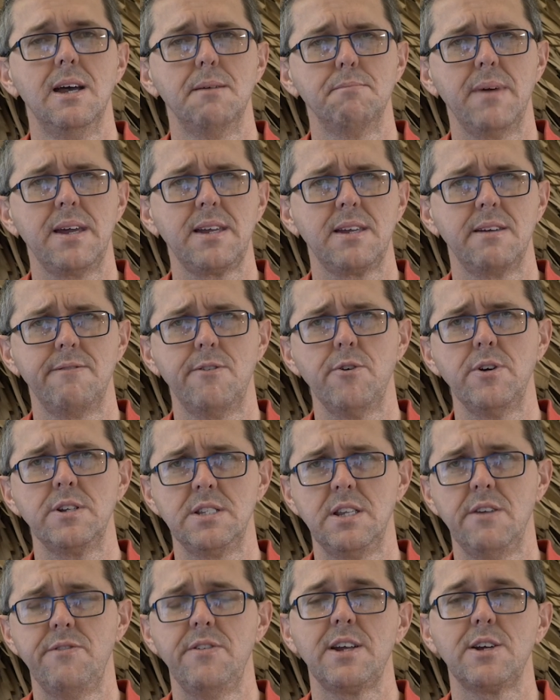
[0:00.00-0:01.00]
making it very
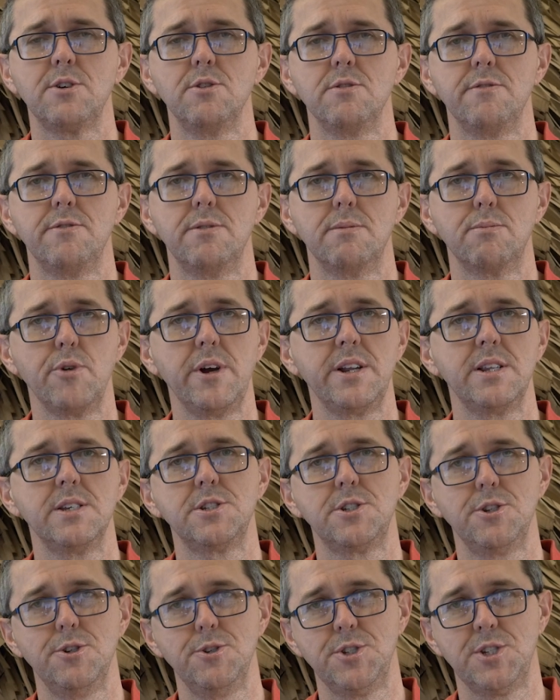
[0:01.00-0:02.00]
difficult for breeders
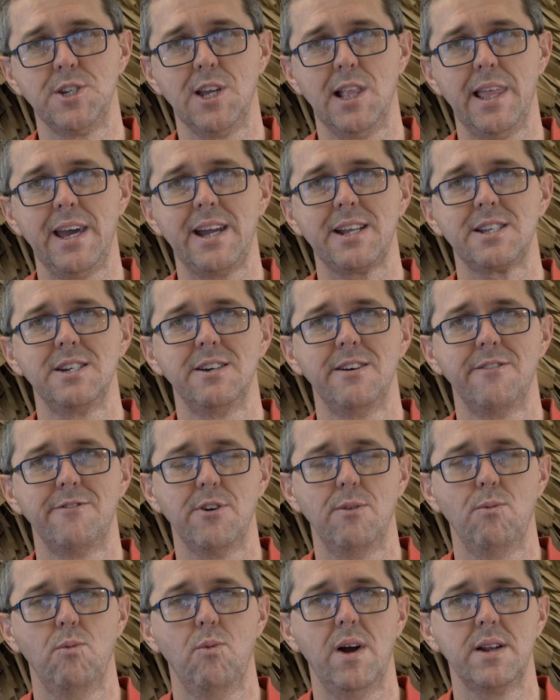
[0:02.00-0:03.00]
to select
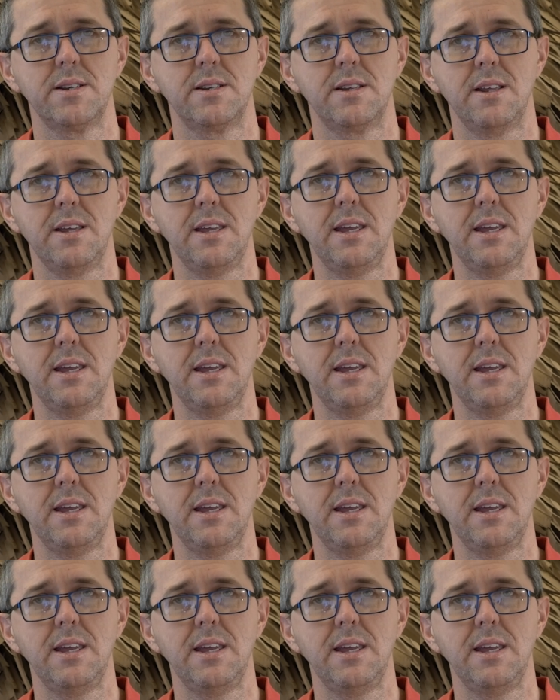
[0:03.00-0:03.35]
from one